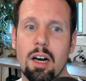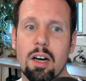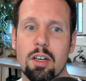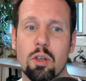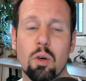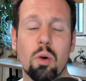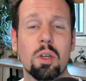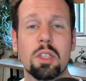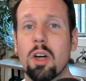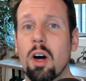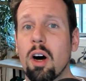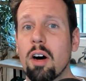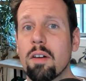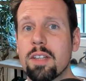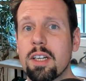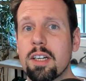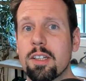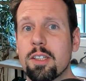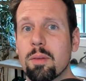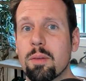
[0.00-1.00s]
Courts
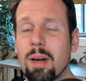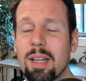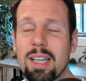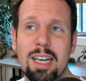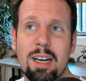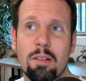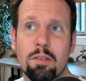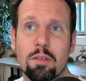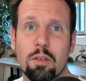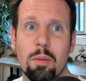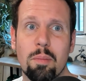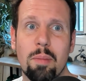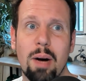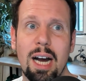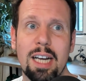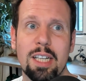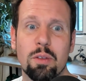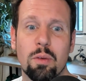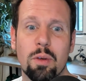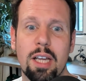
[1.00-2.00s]
often assume, I think it comes from a
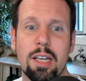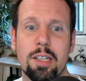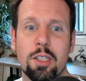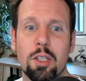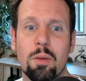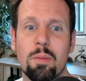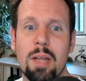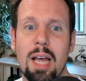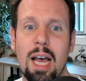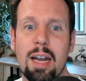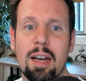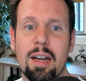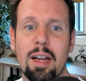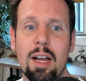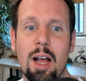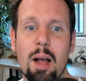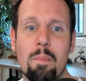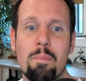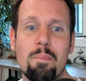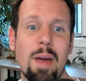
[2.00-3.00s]
bias where they assume that
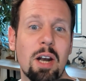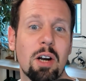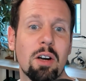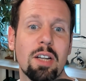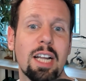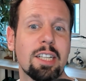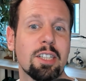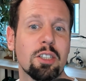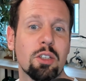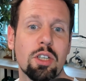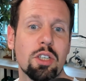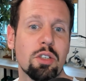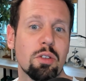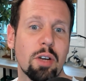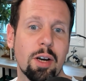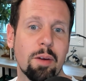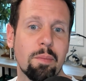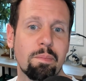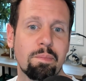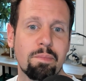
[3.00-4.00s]
men are less
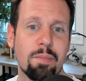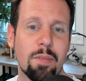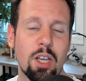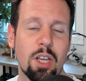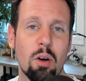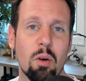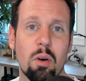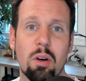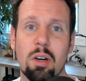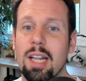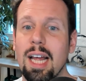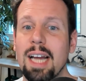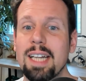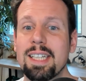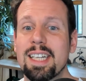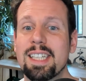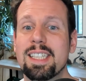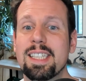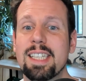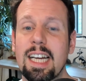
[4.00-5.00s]
nurturing, or less
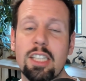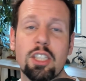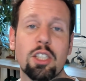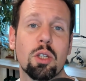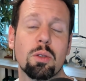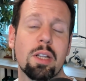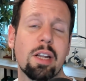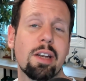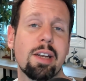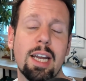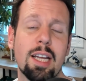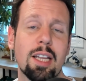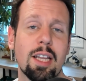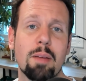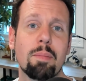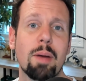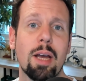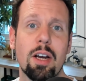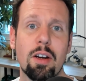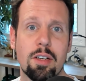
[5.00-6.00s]
essential to daily
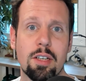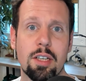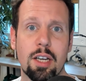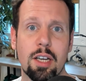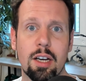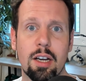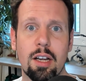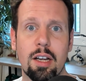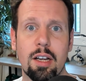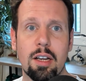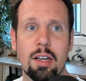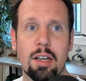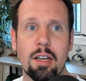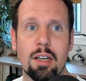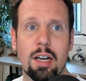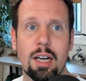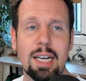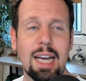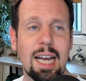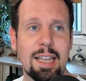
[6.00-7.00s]
parenting.
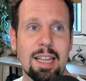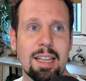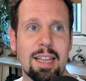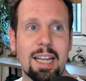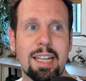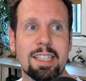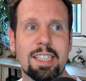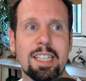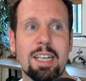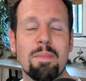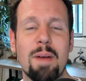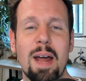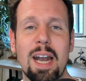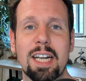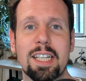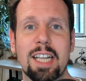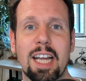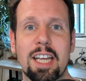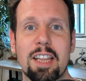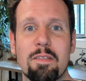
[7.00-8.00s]
Again, they see men
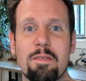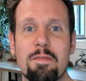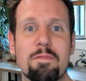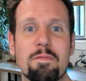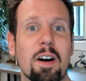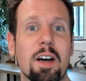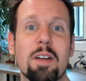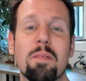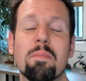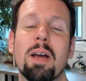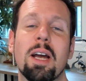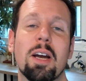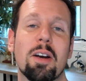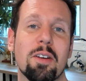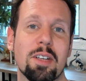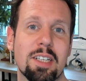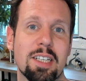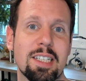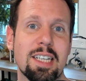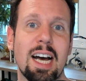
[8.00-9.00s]
as like the fun
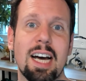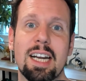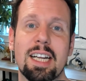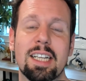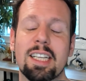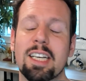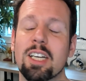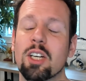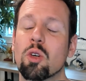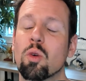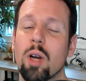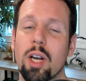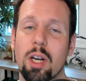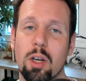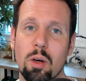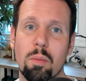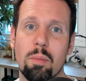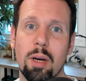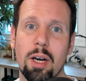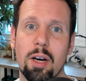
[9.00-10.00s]
parent, not as the
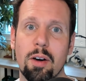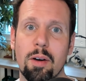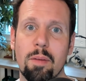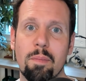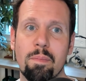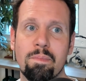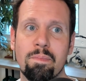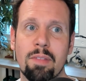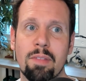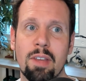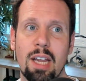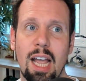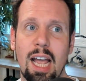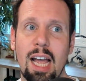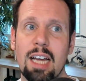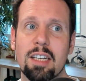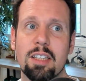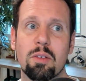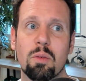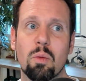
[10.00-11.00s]
critical parent.
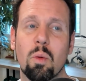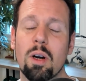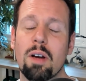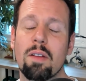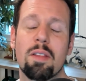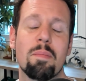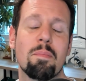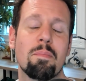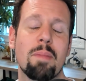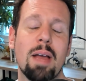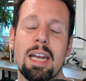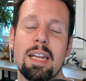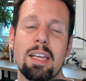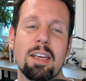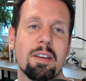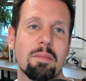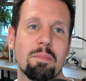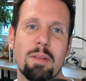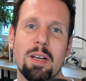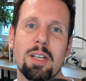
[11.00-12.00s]
And one of the
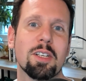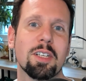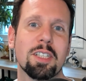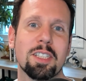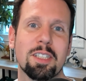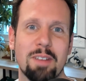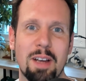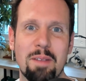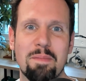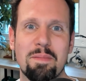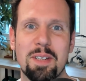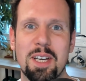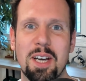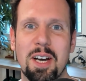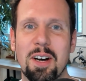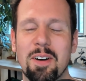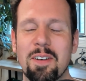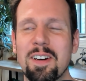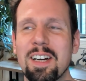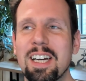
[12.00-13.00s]
many missions of
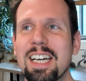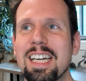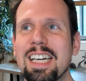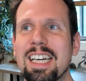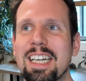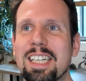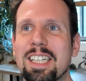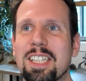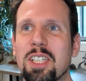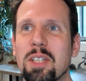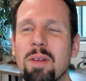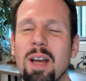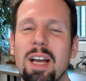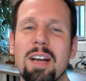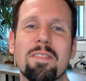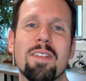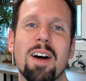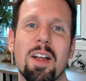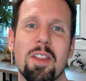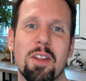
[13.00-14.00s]
MTO is to make
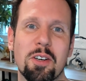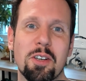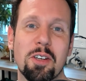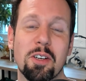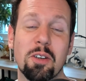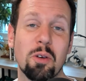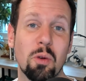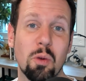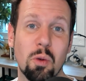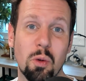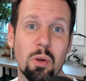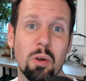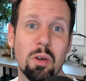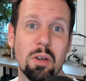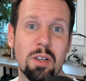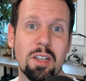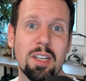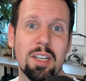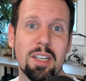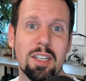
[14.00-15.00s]
fatherhood
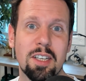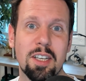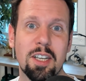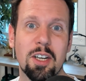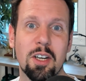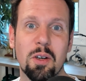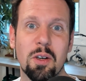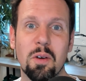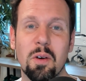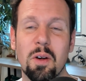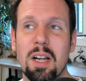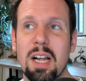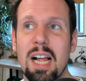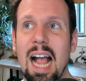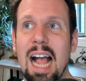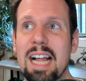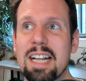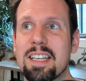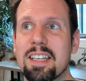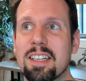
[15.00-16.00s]
cool.
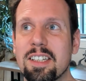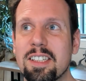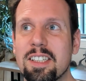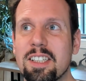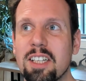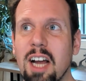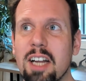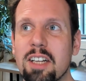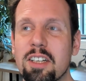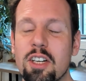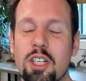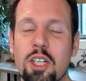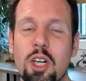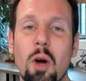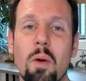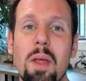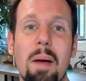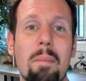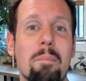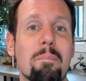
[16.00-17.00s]
And to show that